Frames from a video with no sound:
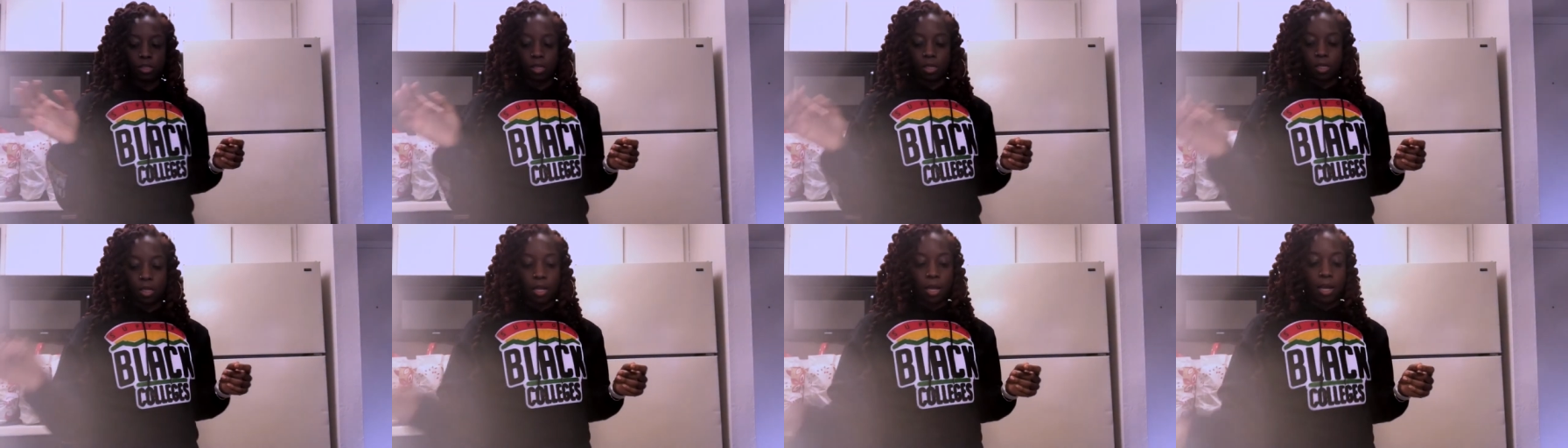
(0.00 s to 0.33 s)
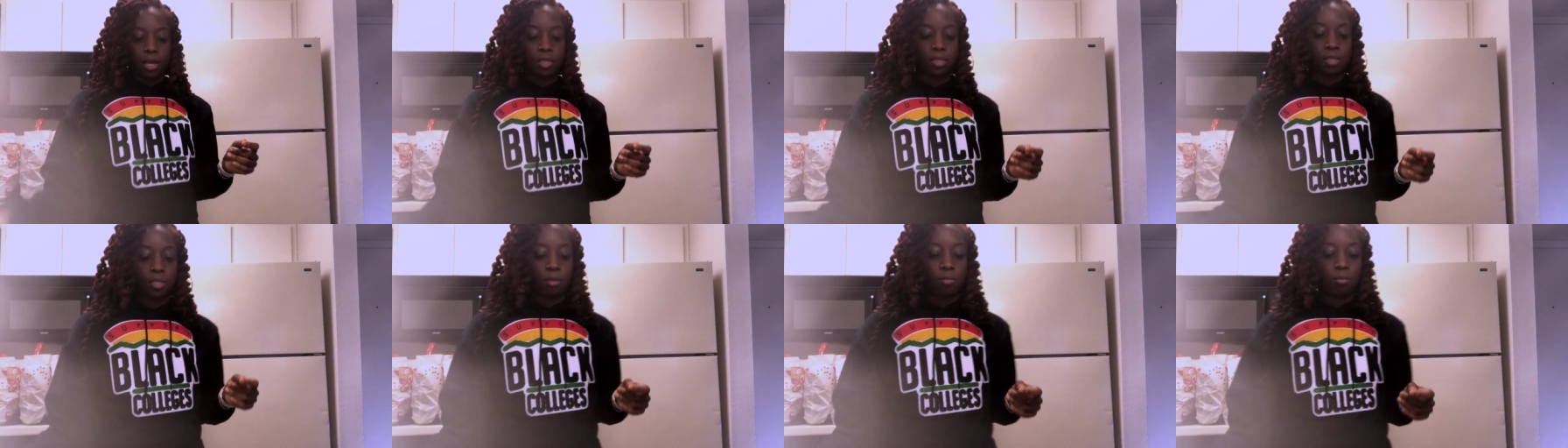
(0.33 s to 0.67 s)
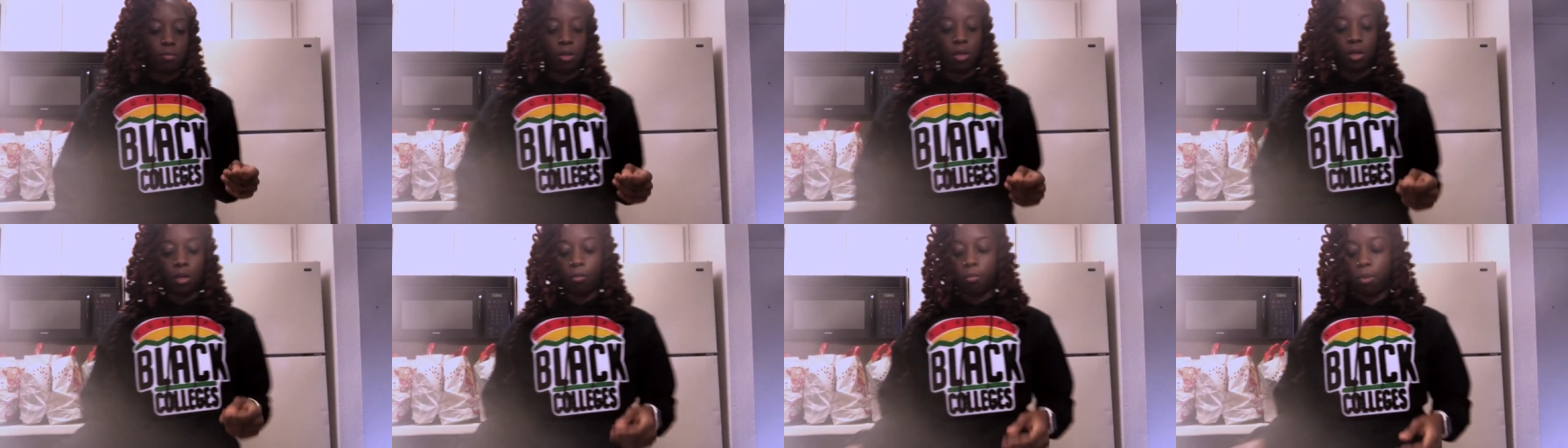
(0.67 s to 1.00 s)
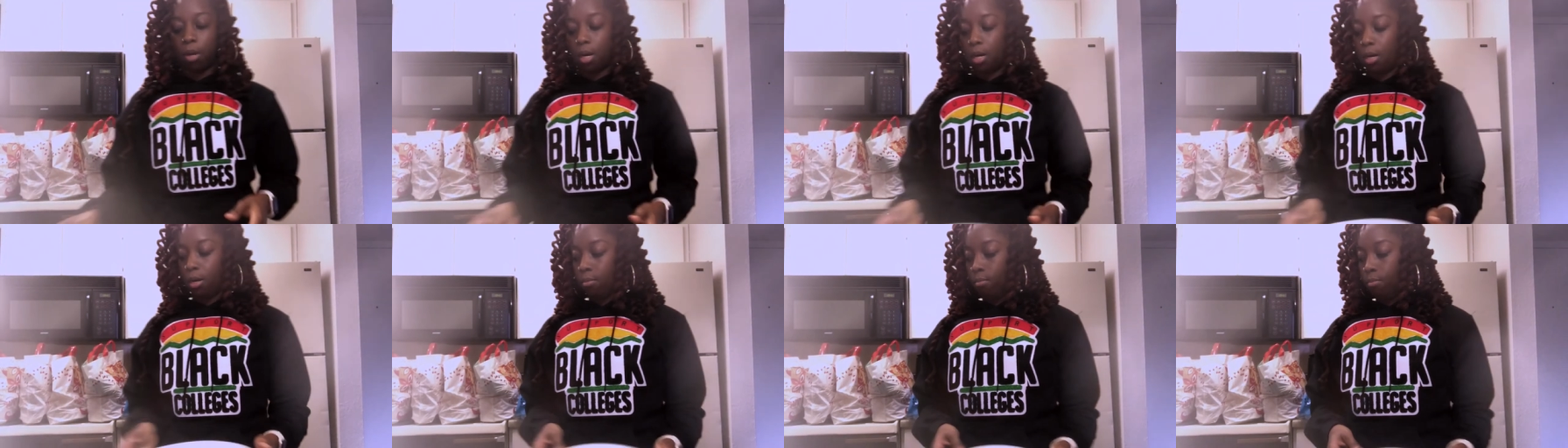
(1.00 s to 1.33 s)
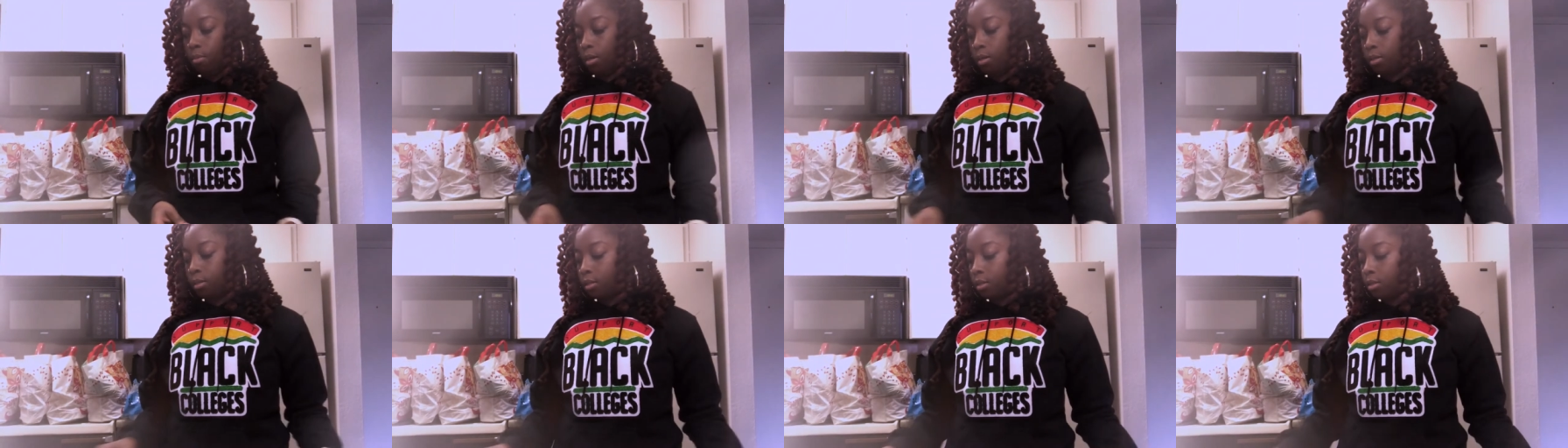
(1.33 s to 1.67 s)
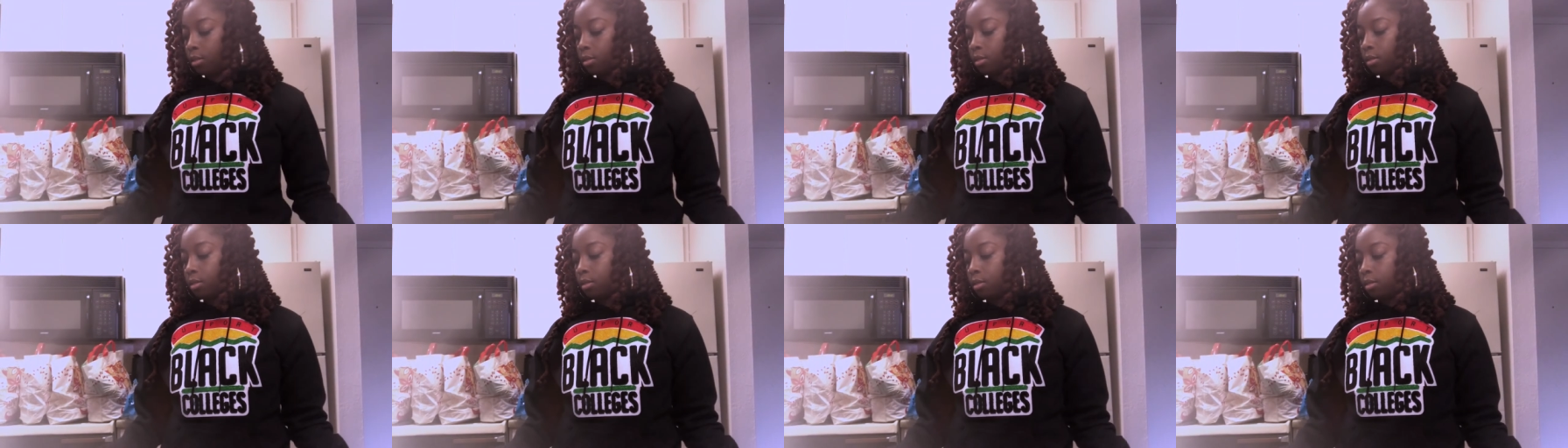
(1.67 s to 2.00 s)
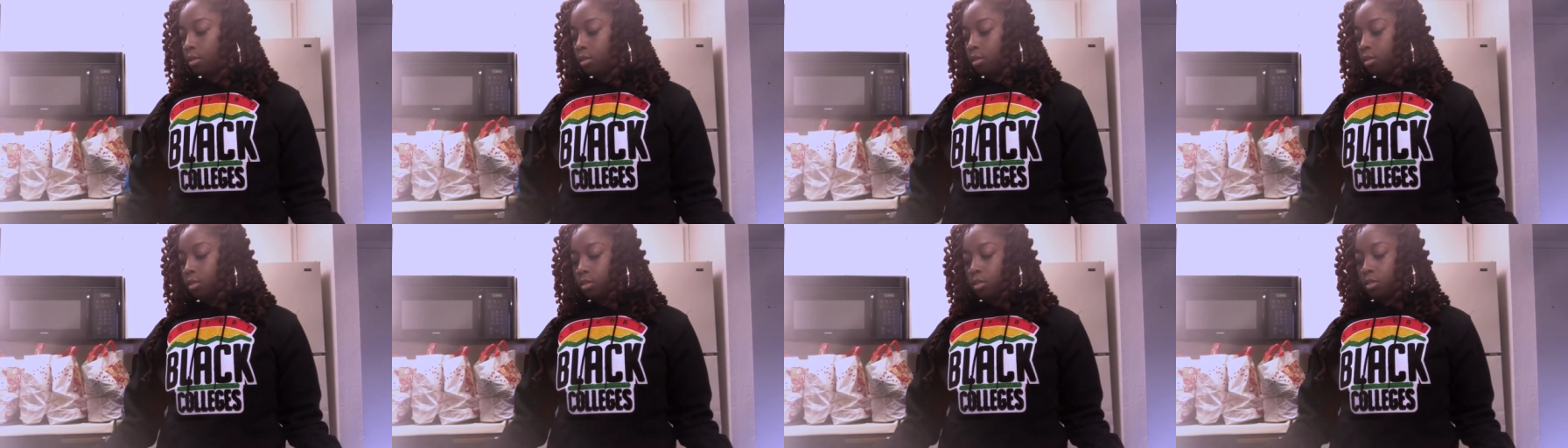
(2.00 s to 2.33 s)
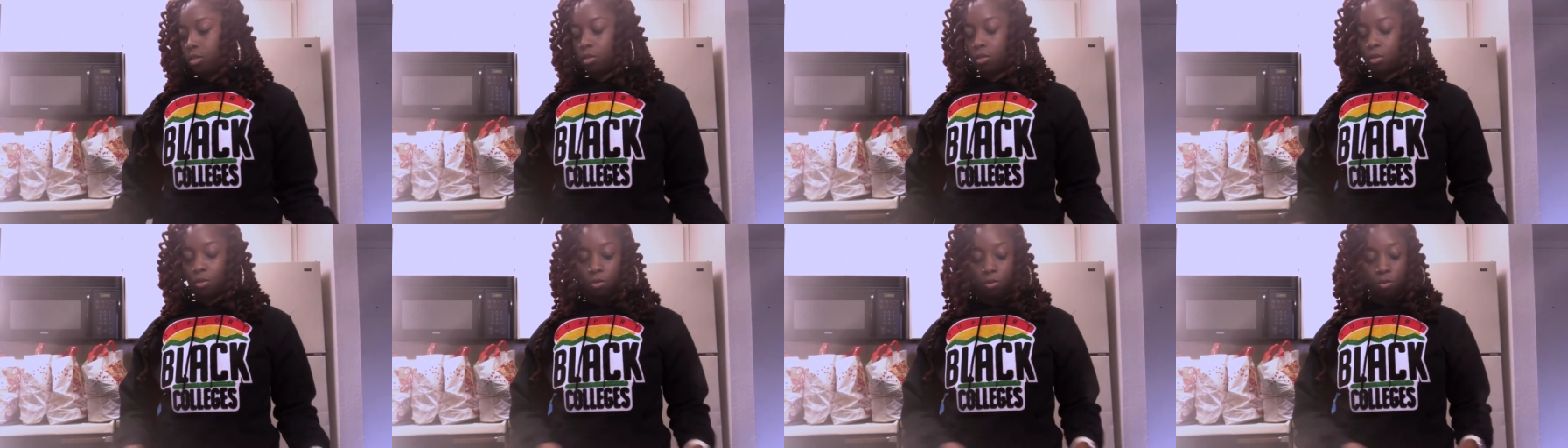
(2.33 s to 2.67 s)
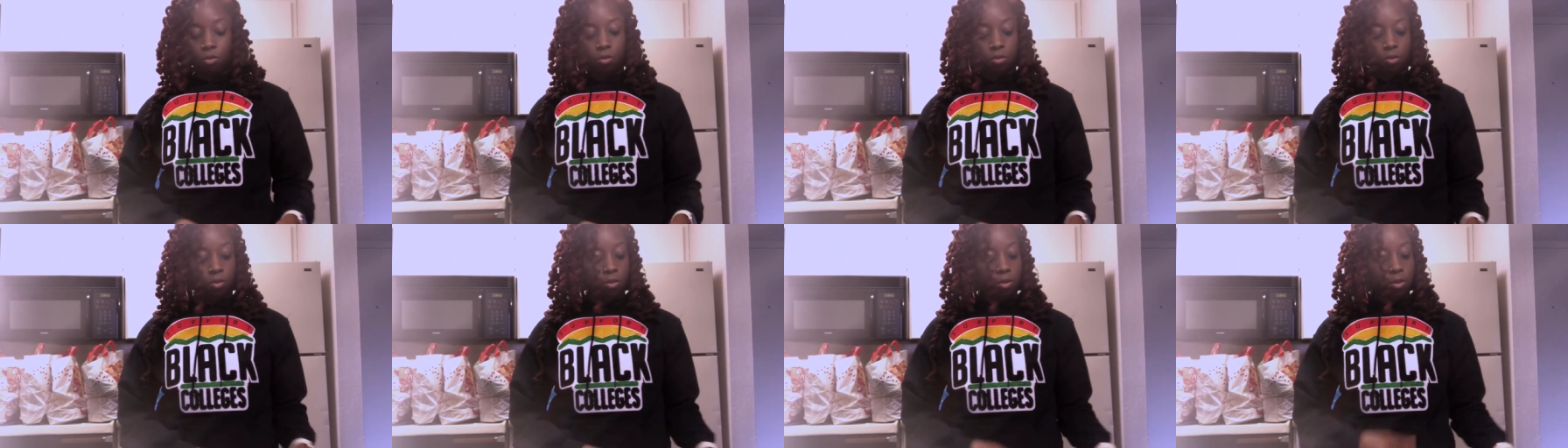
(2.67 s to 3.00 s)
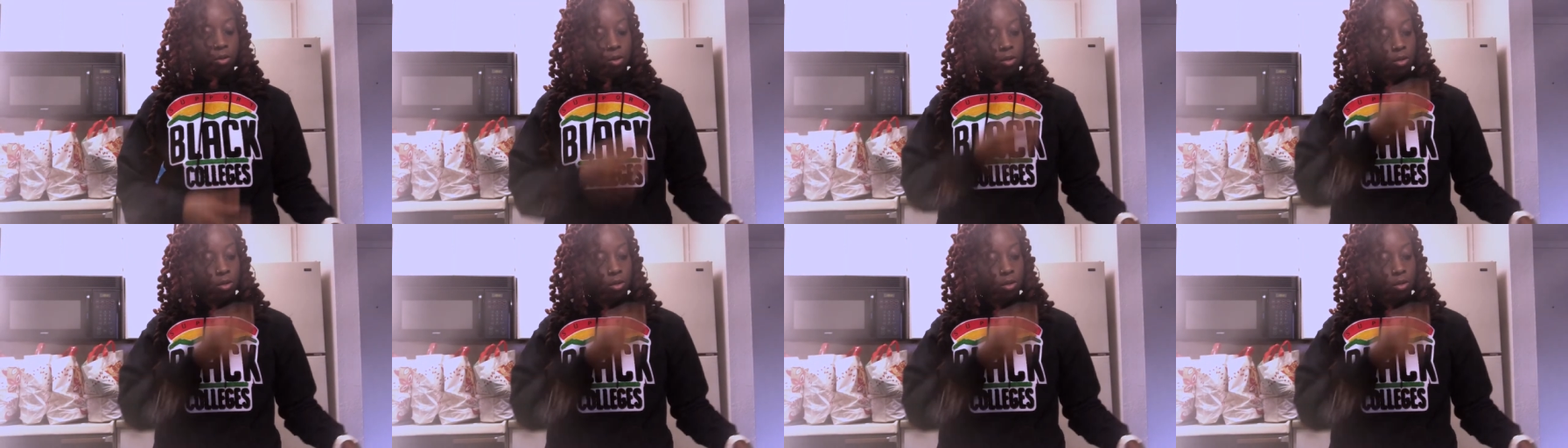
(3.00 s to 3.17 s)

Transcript: it lasted me about a month. So,